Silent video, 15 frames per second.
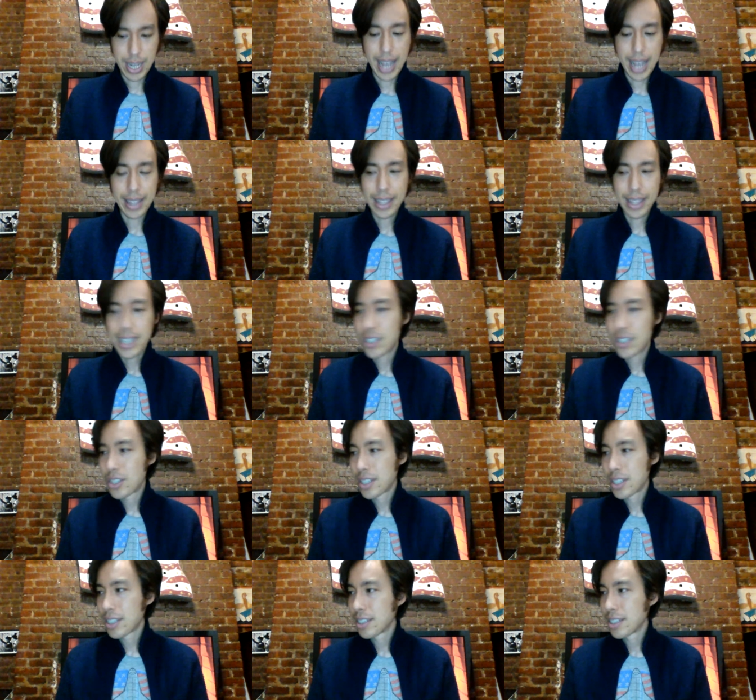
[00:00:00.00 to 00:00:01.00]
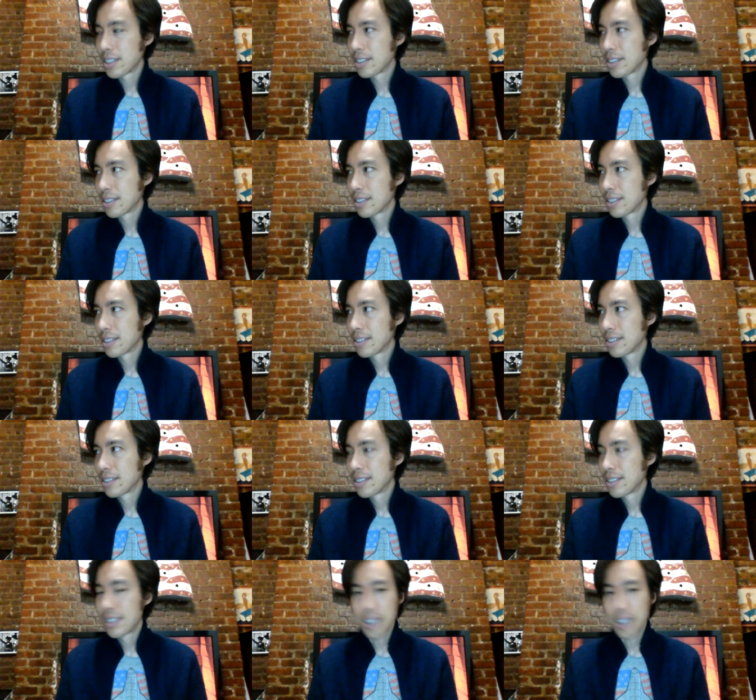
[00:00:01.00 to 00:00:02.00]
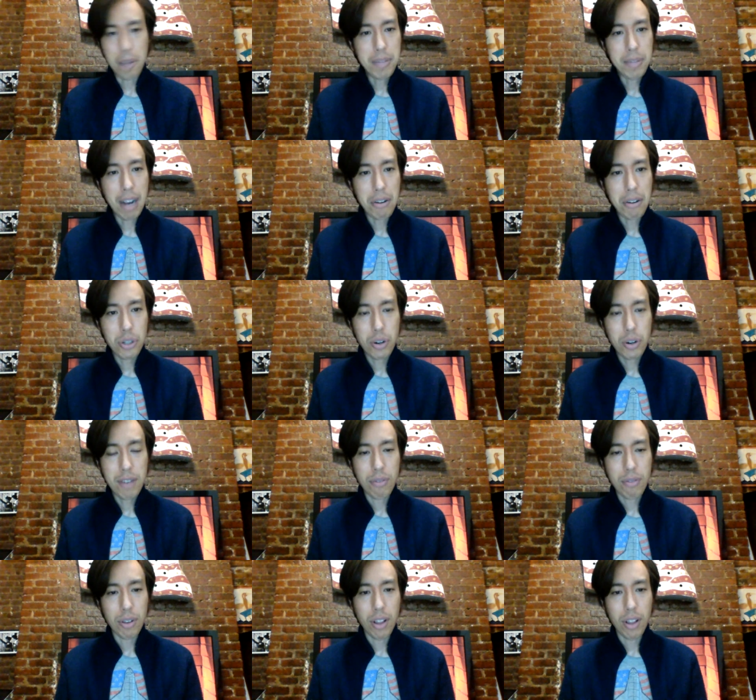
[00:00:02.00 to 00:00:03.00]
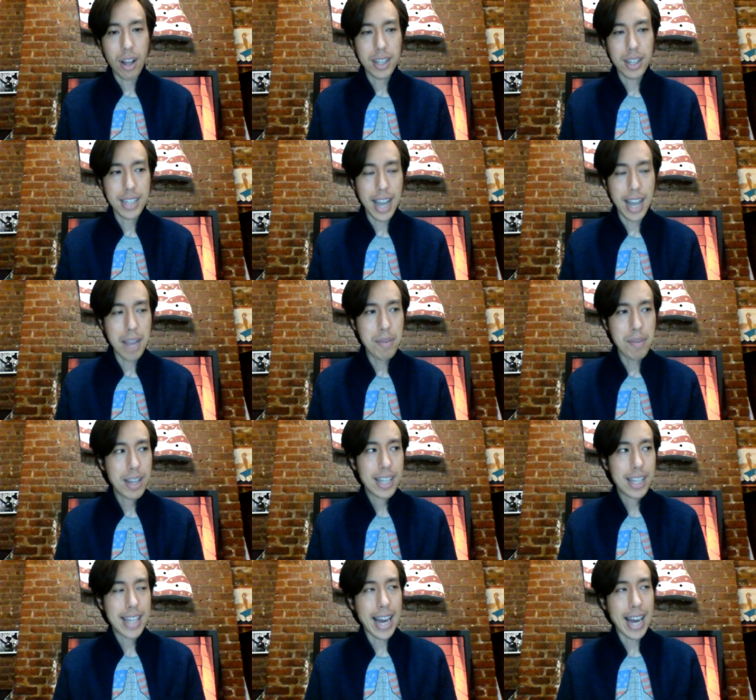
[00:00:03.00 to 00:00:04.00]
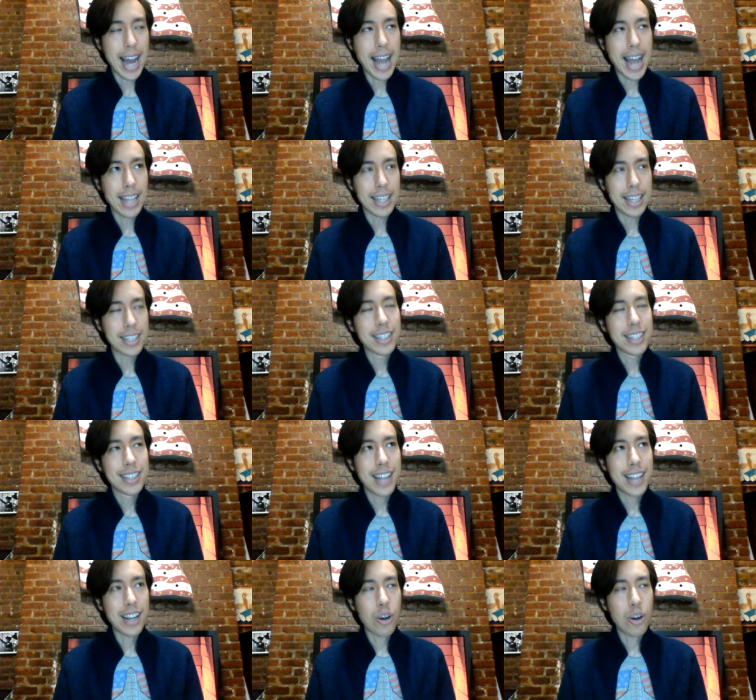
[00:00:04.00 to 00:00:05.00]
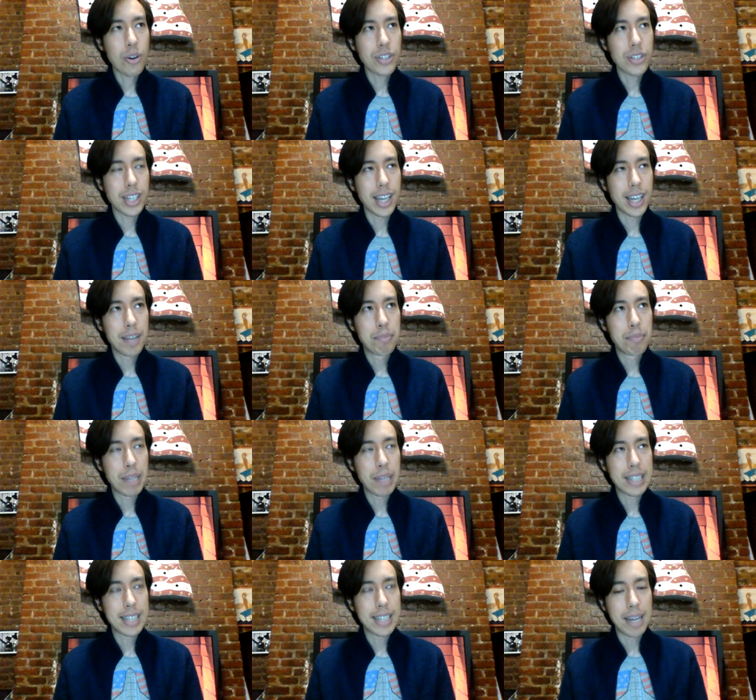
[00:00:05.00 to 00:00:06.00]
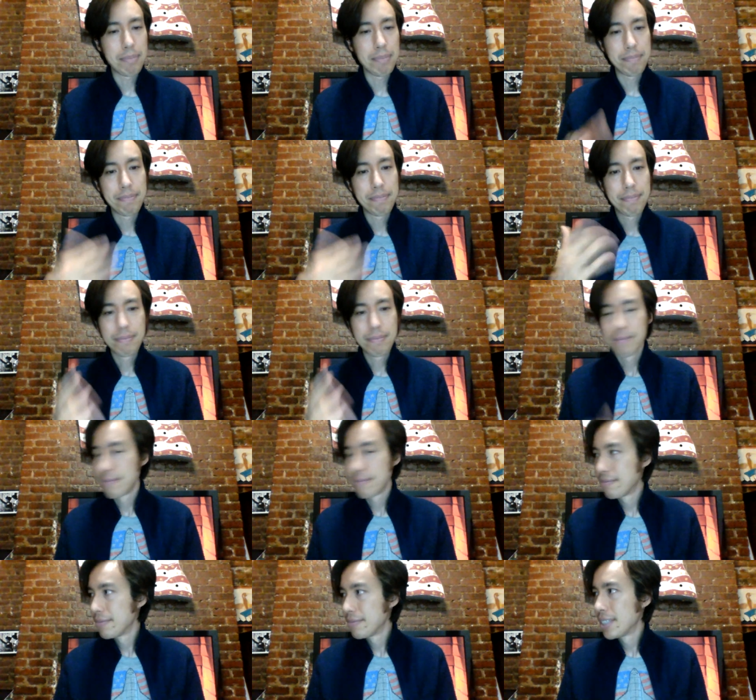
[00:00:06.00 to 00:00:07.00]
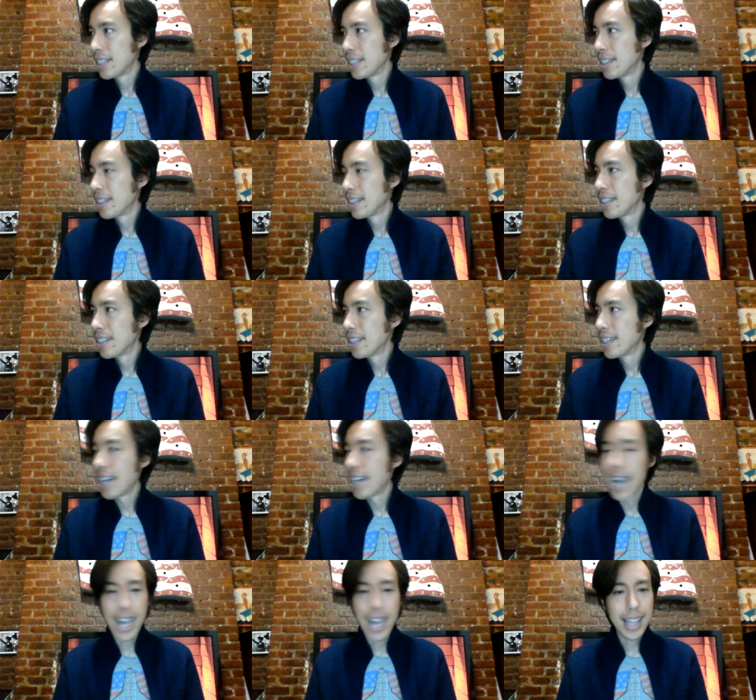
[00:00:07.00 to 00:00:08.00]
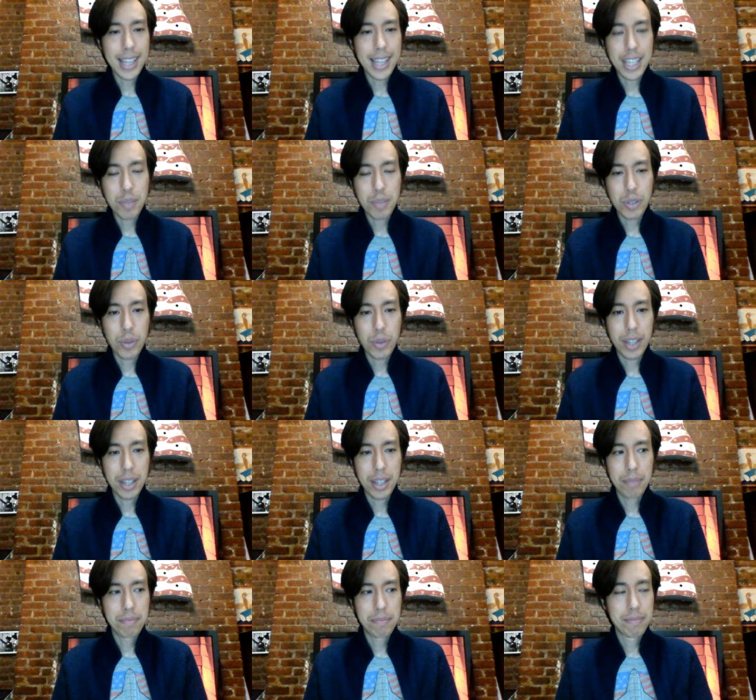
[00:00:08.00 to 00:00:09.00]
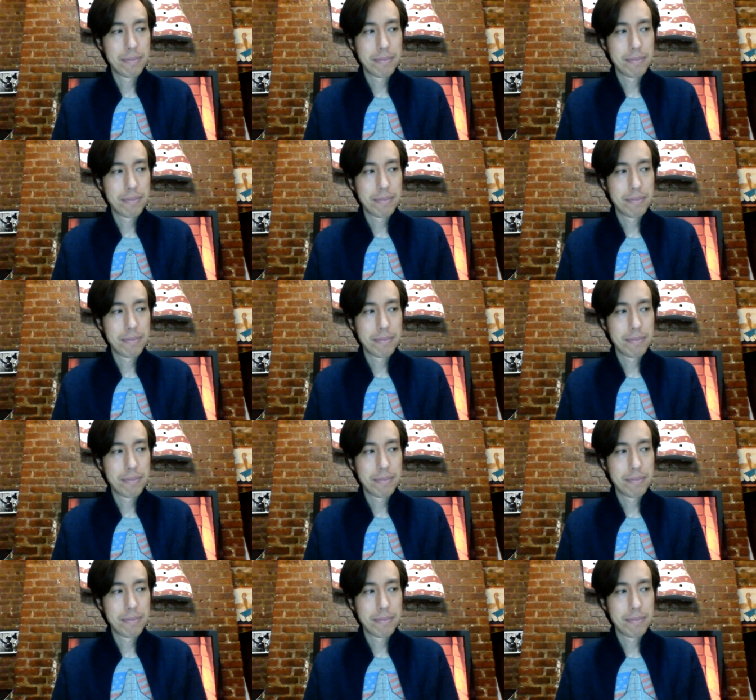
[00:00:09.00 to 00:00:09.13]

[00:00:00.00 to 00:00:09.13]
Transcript: at least some territory for a long time? That island, not Corsica, but the island that's between them.